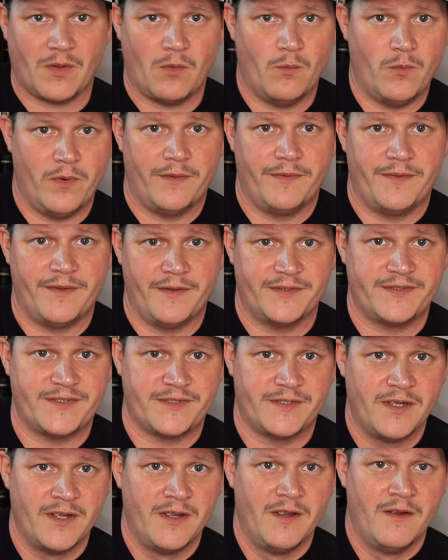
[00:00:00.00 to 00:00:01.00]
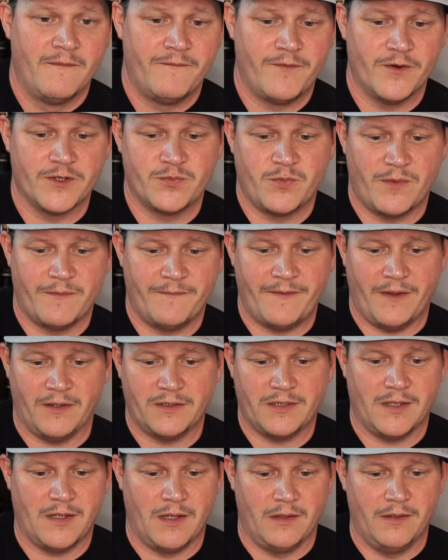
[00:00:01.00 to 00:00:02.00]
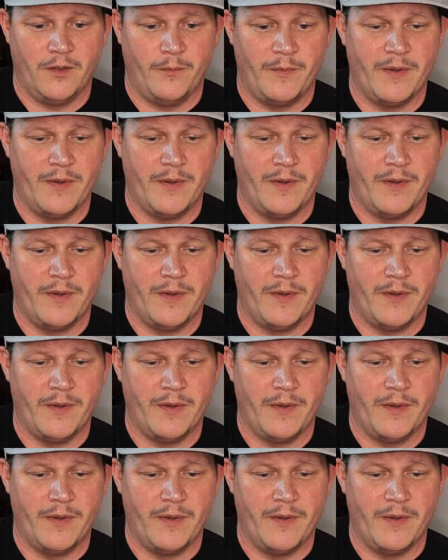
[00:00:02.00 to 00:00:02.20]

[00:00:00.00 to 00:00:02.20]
where this first one felt a little